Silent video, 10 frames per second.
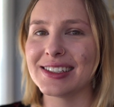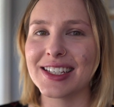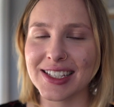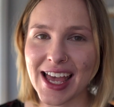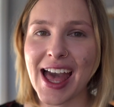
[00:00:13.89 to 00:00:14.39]

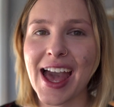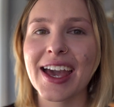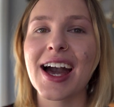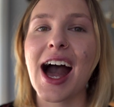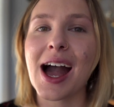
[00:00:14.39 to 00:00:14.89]

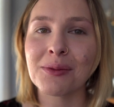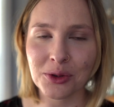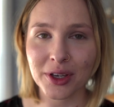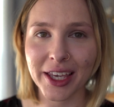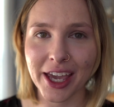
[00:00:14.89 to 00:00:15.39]
Today, I'm
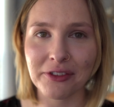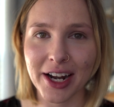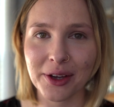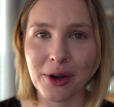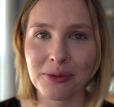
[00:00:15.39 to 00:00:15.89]
doing a get
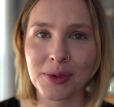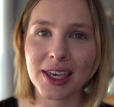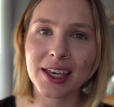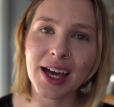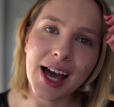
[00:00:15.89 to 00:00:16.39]
ready with
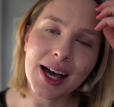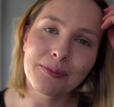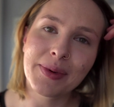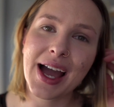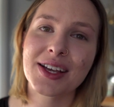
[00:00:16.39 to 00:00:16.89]
me,
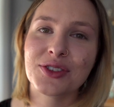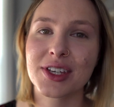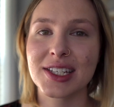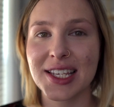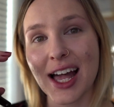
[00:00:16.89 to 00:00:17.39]
but as you
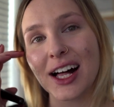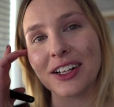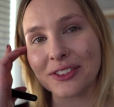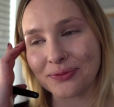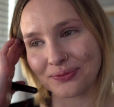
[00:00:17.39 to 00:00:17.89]
can
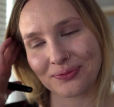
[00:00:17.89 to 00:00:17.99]
tell,